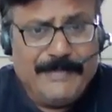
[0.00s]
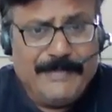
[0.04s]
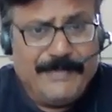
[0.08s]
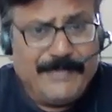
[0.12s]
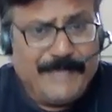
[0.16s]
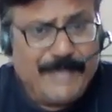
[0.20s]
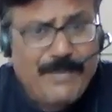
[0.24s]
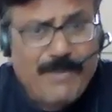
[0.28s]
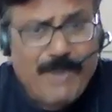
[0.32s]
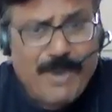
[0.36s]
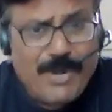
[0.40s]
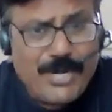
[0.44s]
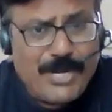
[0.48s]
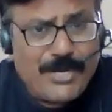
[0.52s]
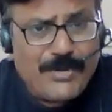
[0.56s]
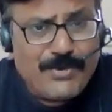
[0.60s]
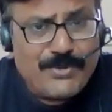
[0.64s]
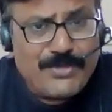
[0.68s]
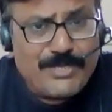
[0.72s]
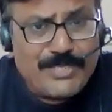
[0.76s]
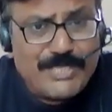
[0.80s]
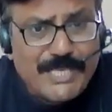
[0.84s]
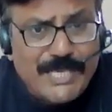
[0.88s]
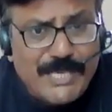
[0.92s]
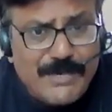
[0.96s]
They wanted
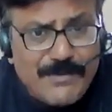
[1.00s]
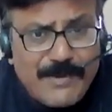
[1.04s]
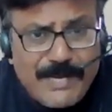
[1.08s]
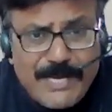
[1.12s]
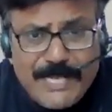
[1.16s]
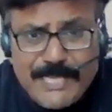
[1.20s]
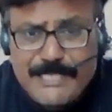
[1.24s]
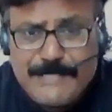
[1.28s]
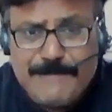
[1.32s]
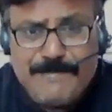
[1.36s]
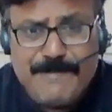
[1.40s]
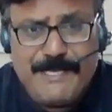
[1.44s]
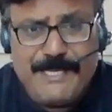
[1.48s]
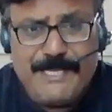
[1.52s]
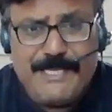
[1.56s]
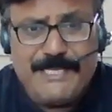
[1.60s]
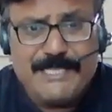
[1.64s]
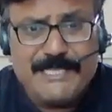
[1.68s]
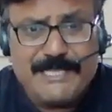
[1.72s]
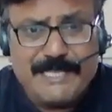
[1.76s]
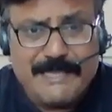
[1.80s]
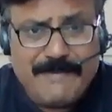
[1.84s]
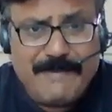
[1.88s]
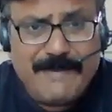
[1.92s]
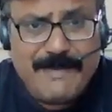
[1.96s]
to see your
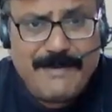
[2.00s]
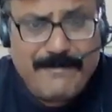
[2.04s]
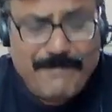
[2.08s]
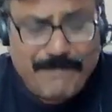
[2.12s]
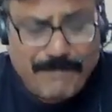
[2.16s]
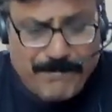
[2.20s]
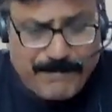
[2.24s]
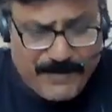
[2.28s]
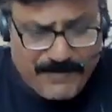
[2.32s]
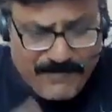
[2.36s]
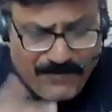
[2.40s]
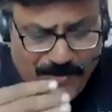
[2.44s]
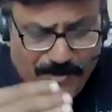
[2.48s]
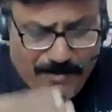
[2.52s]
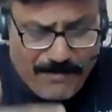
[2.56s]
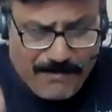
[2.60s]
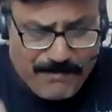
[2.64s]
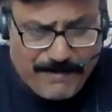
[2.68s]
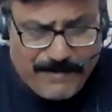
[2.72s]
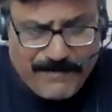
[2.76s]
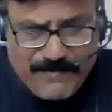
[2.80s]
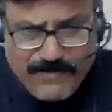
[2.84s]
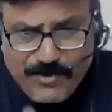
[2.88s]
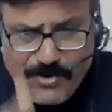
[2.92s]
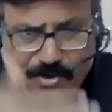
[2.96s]
experience level before
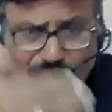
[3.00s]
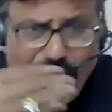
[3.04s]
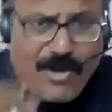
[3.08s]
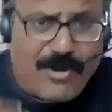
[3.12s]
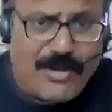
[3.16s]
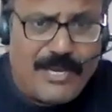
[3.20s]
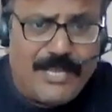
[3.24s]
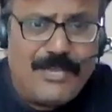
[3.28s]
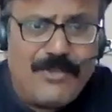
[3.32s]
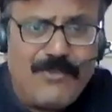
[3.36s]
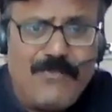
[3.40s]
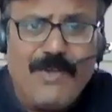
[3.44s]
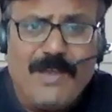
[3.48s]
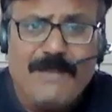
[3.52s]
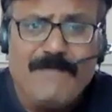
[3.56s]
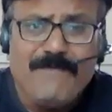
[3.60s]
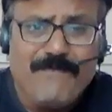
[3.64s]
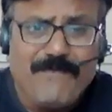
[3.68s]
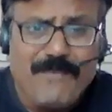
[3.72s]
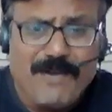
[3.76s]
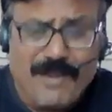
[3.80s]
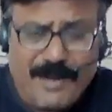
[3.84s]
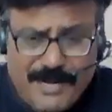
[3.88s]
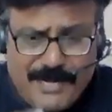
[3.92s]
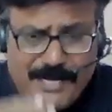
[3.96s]
calling you in
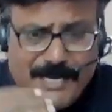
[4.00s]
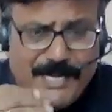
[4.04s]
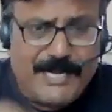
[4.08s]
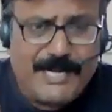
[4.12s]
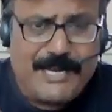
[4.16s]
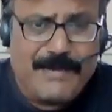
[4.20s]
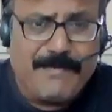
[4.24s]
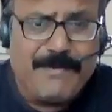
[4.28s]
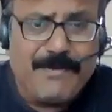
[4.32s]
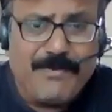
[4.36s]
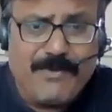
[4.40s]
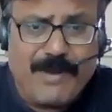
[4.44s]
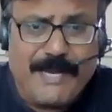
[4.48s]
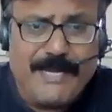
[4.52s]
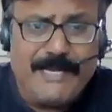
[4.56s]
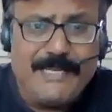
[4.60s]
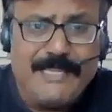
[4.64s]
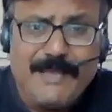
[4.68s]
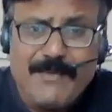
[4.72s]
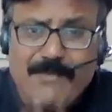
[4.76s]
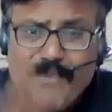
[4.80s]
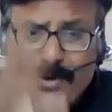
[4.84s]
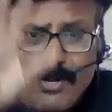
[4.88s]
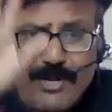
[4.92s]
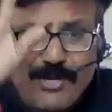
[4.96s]
for an interview, right?
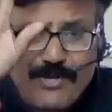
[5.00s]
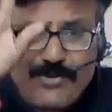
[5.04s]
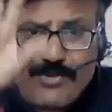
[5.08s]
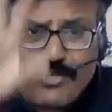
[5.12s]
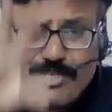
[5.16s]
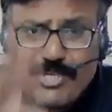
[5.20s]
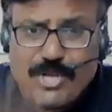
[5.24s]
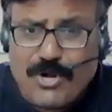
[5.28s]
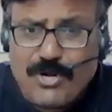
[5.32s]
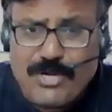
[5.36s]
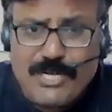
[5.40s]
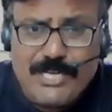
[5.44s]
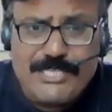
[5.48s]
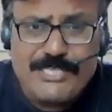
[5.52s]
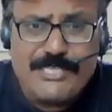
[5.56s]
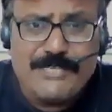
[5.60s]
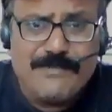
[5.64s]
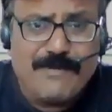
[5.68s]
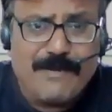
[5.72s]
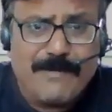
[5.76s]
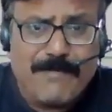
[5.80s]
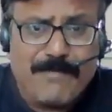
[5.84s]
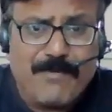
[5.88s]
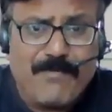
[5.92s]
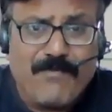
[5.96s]
They wanted to shortlist
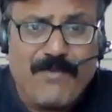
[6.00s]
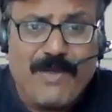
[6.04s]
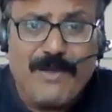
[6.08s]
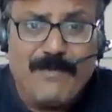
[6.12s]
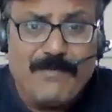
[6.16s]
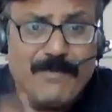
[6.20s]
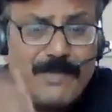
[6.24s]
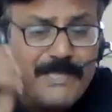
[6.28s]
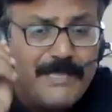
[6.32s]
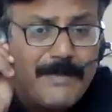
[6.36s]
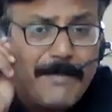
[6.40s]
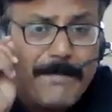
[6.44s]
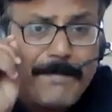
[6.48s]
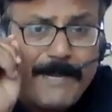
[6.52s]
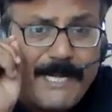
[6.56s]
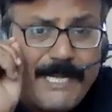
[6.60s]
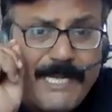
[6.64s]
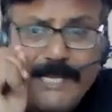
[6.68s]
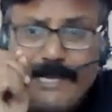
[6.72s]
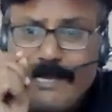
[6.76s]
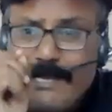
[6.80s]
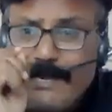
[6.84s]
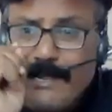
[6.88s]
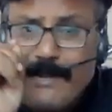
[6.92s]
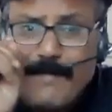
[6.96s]
your profile with the
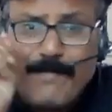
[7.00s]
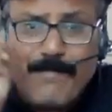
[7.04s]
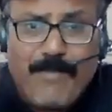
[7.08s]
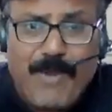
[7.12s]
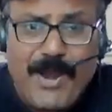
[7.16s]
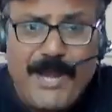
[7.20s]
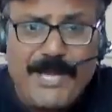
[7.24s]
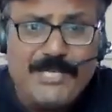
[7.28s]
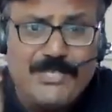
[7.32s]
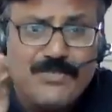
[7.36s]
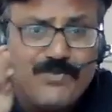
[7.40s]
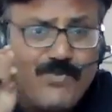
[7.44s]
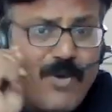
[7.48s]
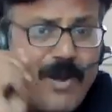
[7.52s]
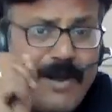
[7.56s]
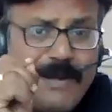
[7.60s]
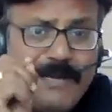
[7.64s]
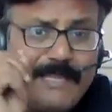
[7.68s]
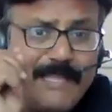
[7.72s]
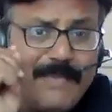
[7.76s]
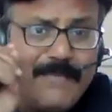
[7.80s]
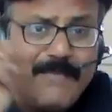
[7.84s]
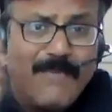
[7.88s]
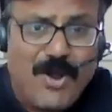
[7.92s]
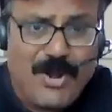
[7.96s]
particular points
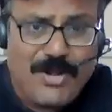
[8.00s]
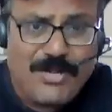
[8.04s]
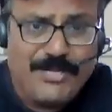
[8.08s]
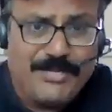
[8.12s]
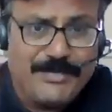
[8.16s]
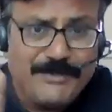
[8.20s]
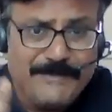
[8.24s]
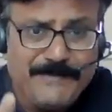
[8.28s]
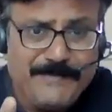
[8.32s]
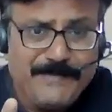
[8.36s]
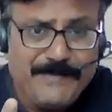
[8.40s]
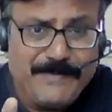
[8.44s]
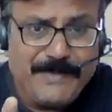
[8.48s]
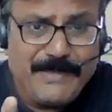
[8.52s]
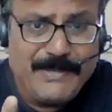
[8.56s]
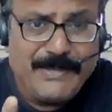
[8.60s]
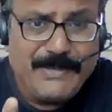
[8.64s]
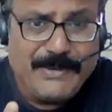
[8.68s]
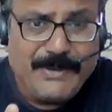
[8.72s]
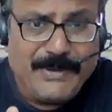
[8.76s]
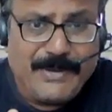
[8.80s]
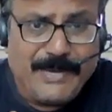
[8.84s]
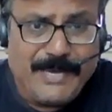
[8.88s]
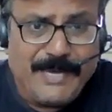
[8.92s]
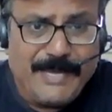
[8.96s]
what they want.
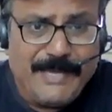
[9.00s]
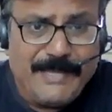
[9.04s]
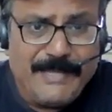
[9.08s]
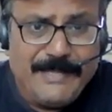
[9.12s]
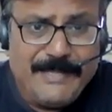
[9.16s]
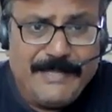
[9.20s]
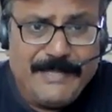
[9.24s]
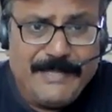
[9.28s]
Okay.